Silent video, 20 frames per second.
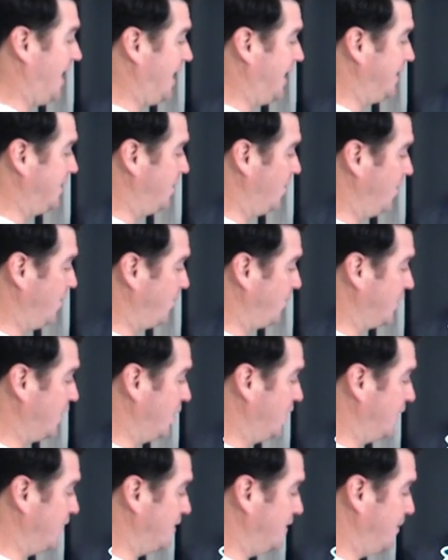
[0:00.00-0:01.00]
And
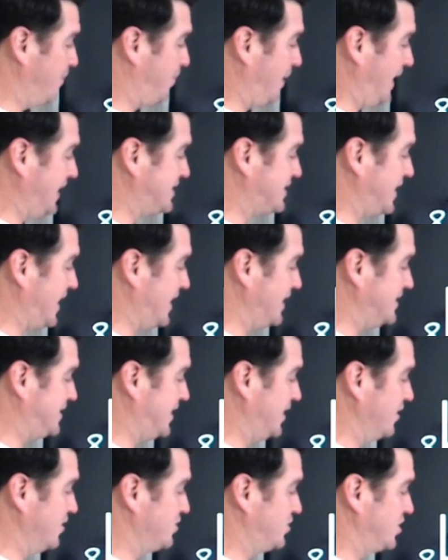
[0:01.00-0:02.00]
the baseline
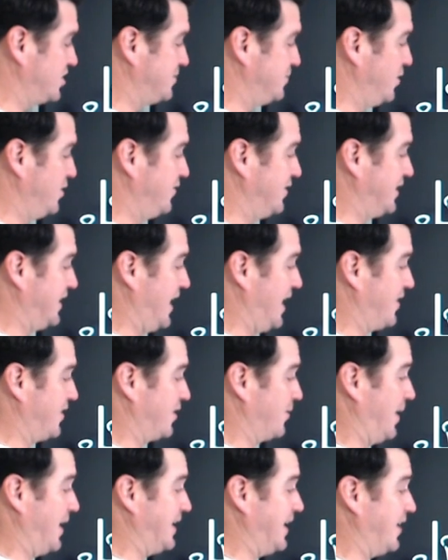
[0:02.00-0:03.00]
is here, just moving
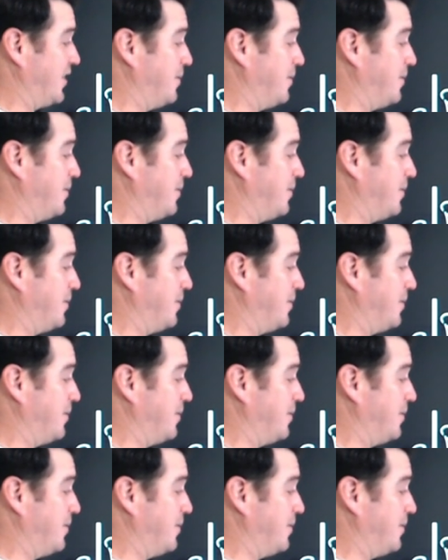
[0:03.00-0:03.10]
down here, right?